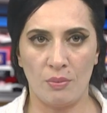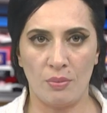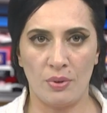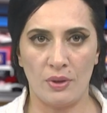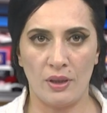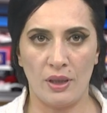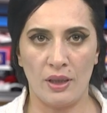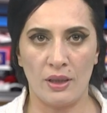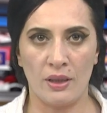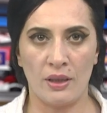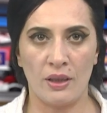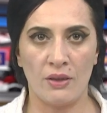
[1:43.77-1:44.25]

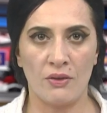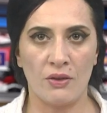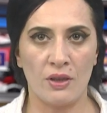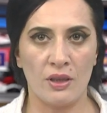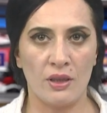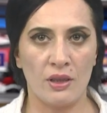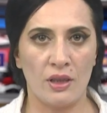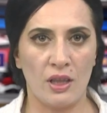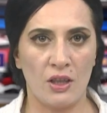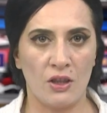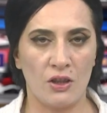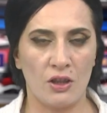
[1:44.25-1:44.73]
plenary
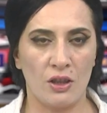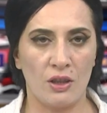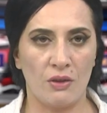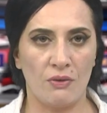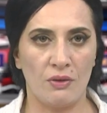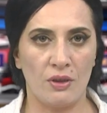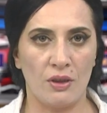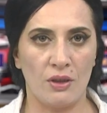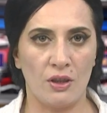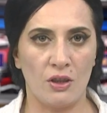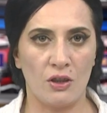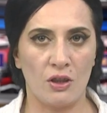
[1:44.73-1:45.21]
session
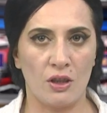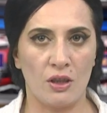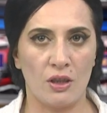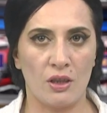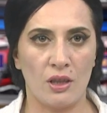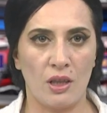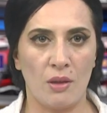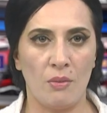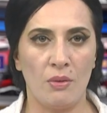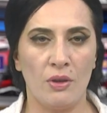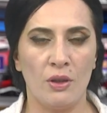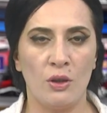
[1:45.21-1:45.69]
of the National
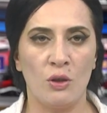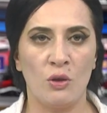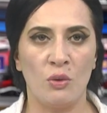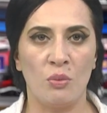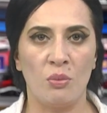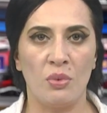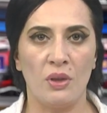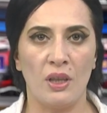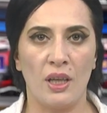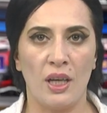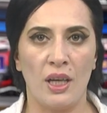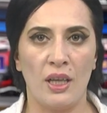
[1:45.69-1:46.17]
Assembly to
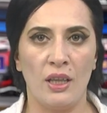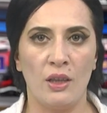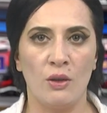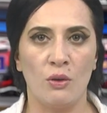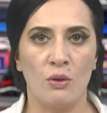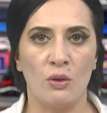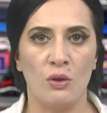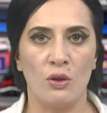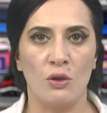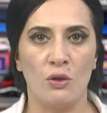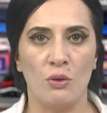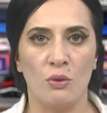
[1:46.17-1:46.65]
be held
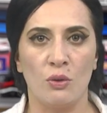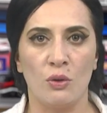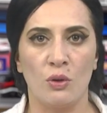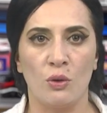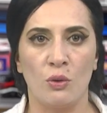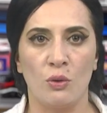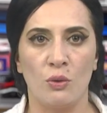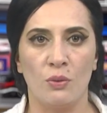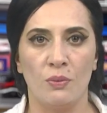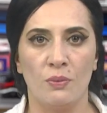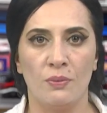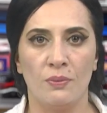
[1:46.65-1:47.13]
on June
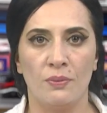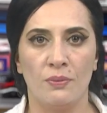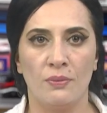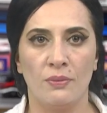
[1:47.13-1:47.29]
2.